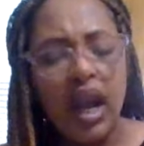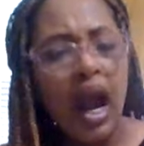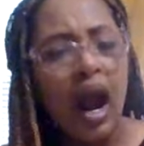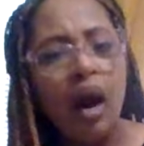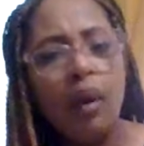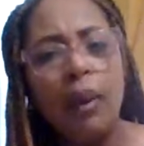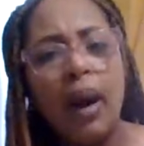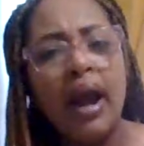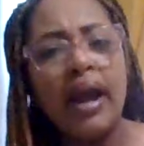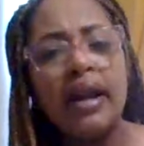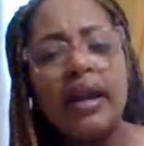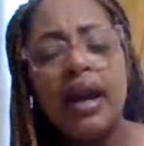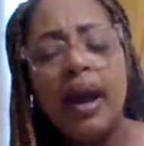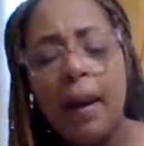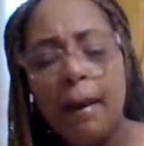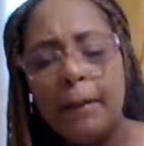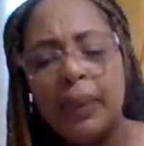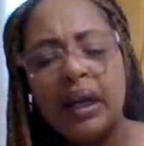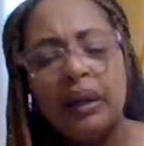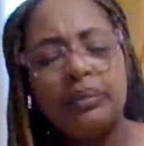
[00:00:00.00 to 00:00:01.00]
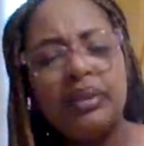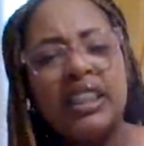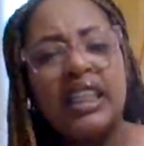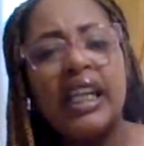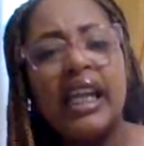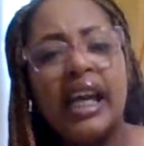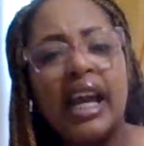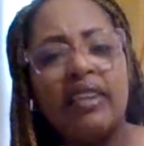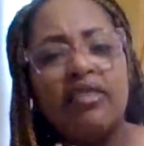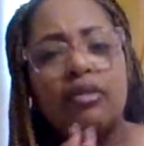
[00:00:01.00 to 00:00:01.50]
All right, but I'm saying
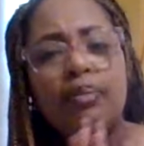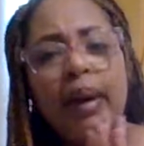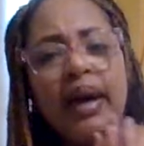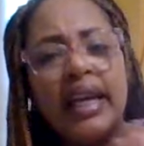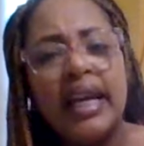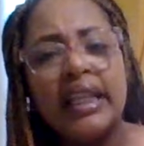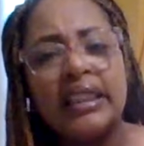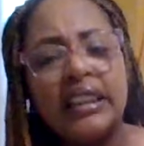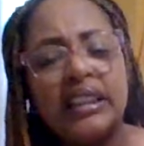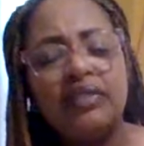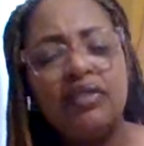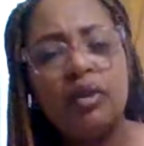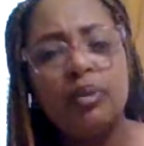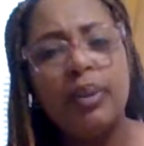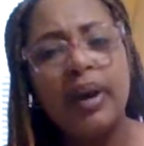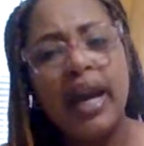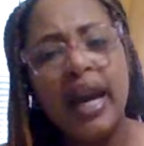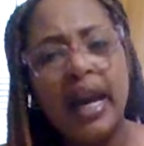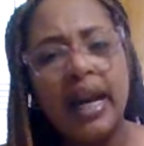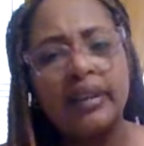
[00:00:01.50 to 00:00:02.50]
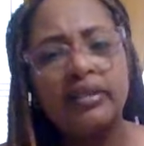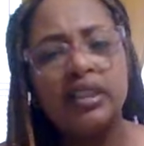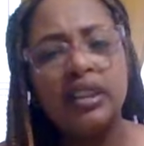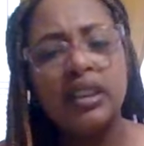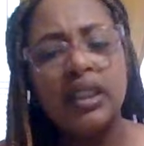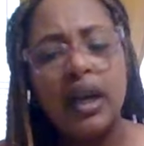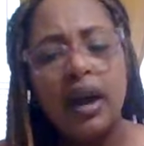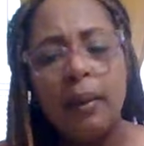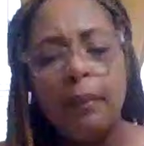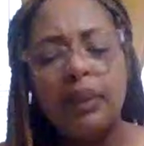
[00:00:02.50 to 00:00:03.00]
like everybody has different paths,
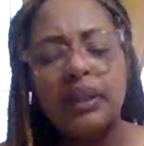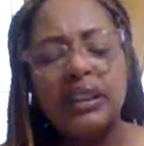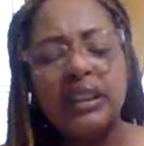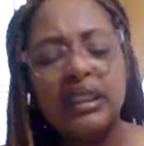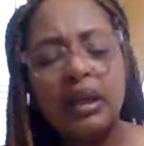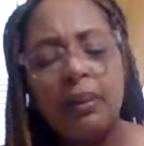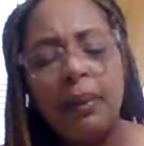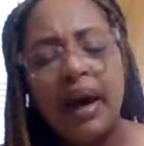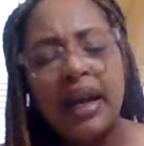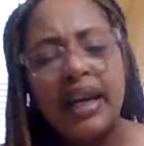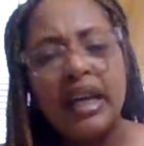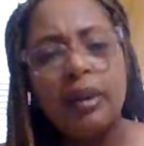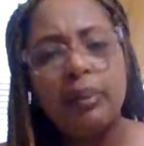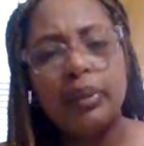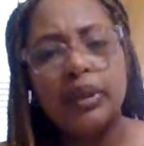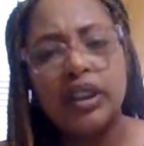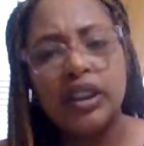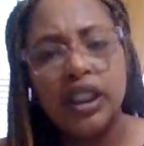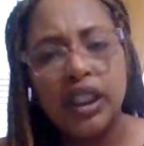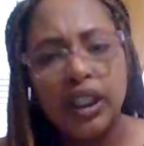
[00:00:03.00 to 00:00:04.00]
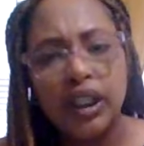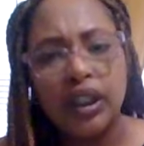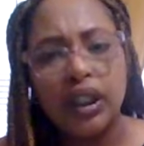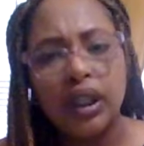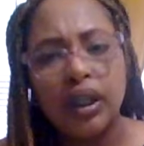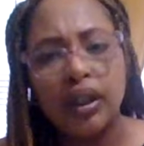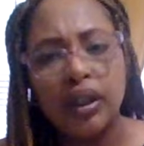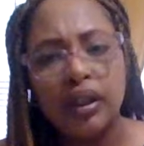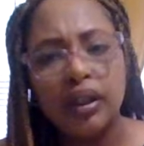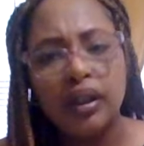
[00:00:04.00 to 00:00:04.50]
but somebody in
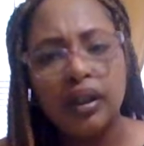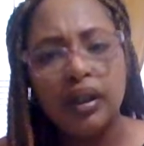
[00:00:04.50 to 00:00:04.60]
particular